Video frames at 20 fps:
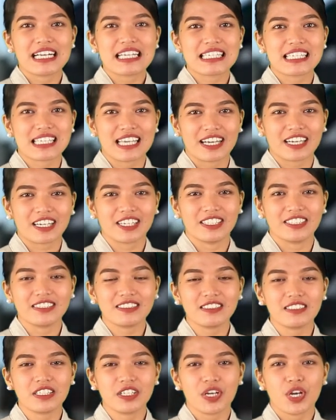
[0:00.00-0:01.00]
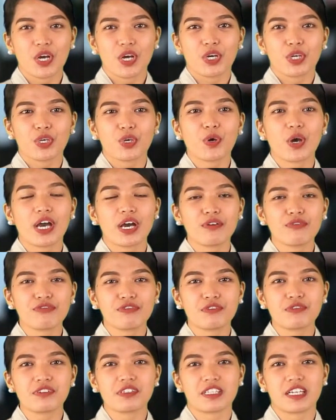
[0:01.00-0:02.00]
Second, you have
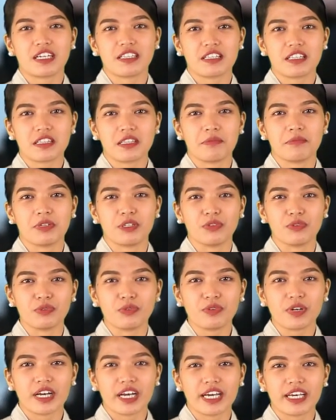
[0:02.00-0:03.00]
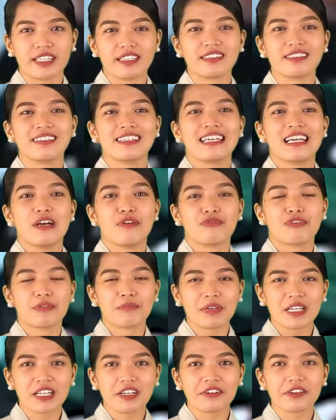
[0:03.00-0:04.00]
to study the menu and
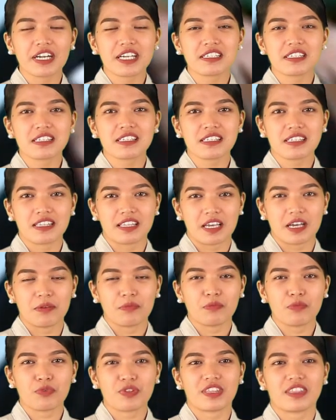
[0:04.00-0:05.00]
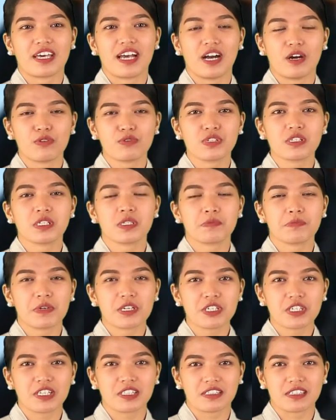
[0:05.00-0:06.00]
familiarizes them with house
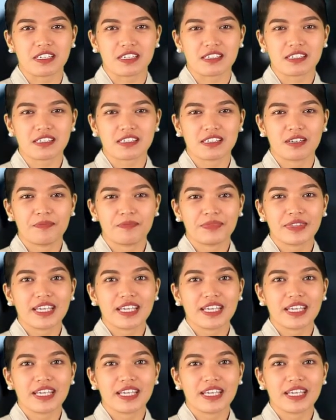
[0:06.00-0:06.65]
specialties.